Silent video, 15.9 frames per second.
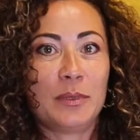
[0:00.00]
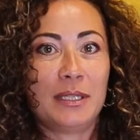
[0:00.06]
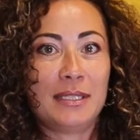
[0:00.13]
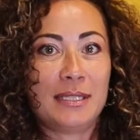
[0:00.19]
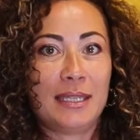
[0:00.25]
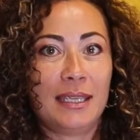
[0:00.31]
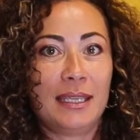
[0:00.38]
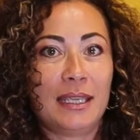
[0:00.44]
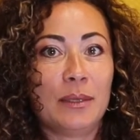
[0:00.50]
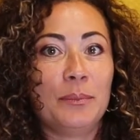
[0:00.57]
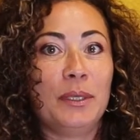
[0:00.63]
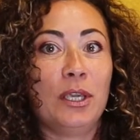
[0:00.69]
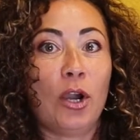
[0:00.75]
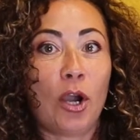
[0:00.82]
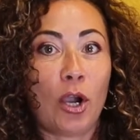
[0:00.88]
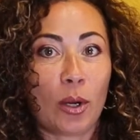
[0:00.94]
intake can
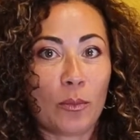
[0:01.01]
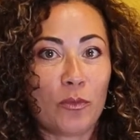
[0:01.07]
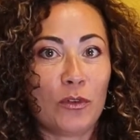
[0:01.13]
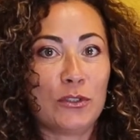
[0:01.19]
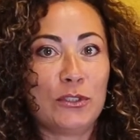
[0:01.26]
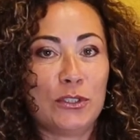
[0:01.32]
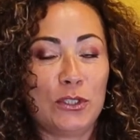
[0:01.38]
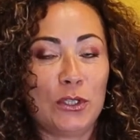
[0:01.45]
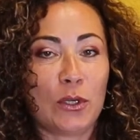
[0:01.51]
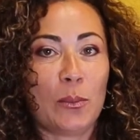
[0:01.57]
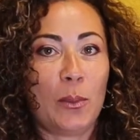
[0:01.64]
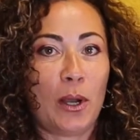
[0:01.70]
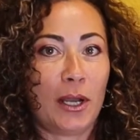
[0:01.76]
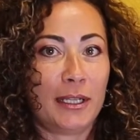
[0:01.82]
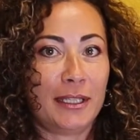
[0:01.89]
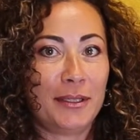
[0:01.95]
be harmful to your
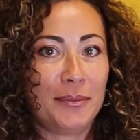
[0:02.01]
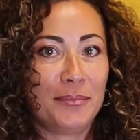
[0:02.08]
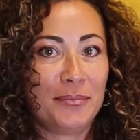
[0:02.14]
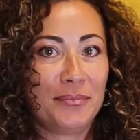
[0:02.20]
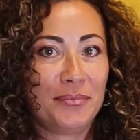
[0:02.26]
body?